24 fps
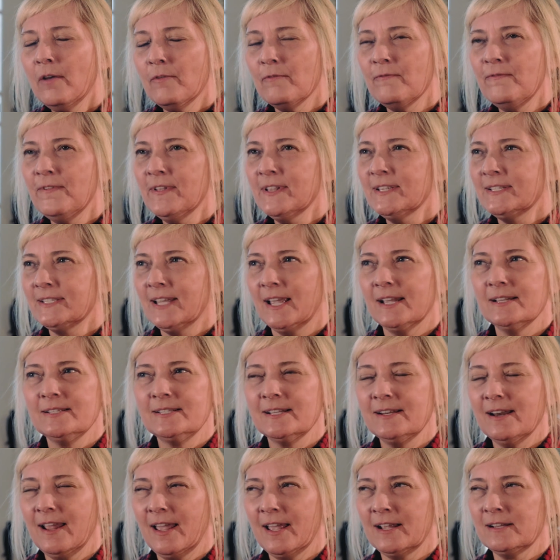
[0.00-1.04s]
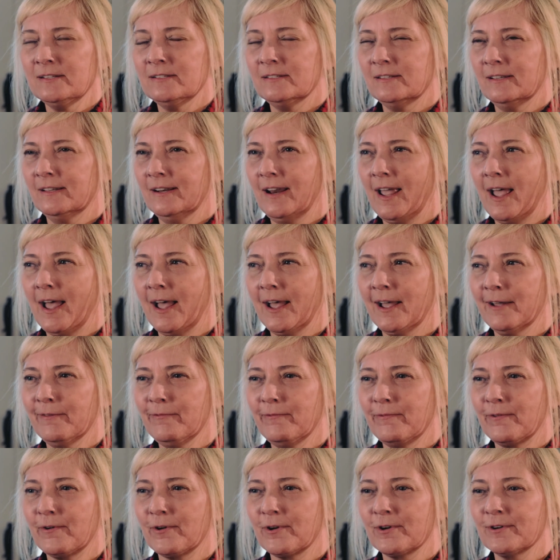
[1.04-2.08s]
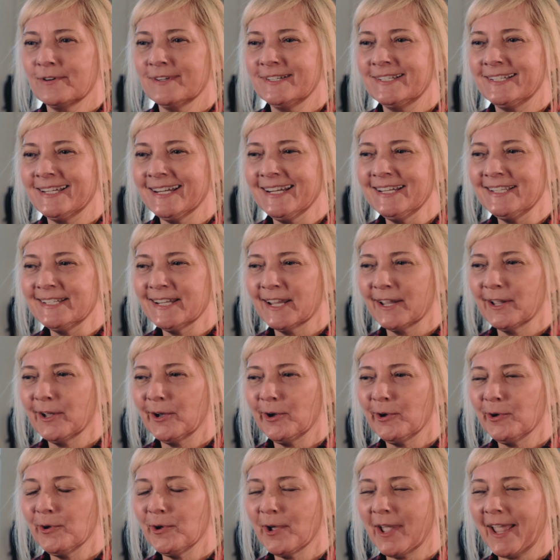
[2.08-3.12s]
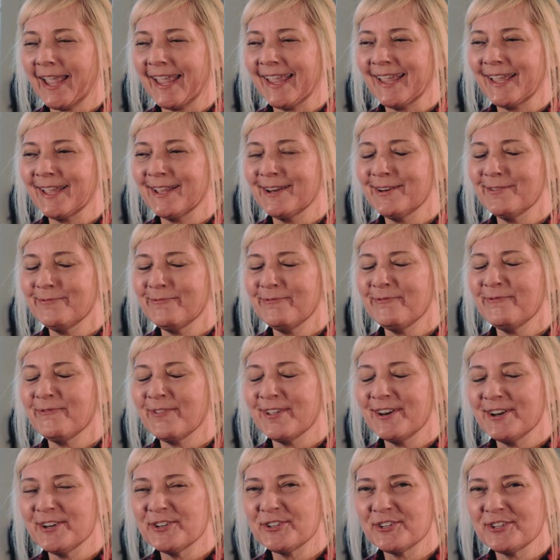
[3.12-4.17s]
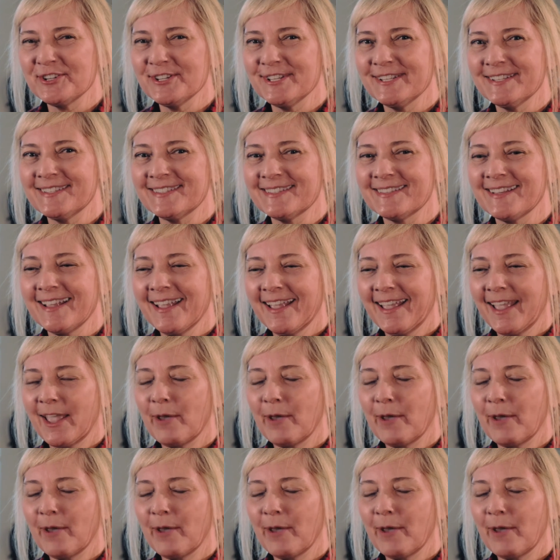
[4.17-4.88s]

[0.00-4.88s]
Vince has an excellent eye for detail and finishes